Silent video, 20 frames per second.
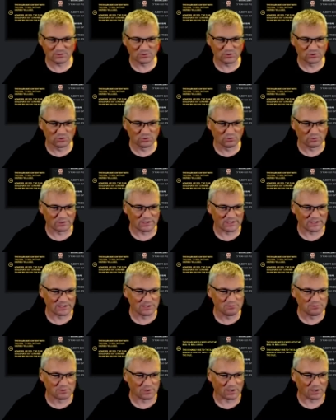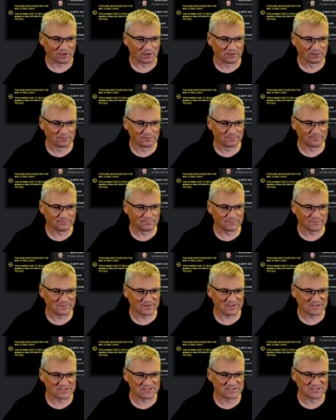Surely Luca.
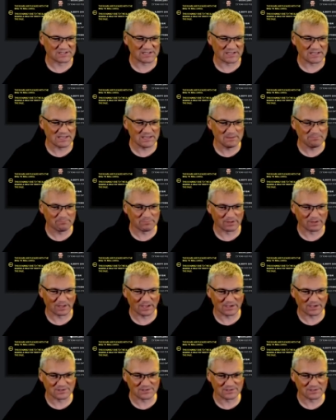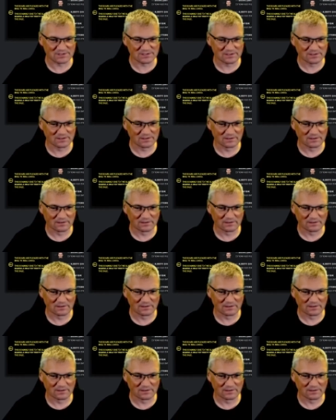A C plus.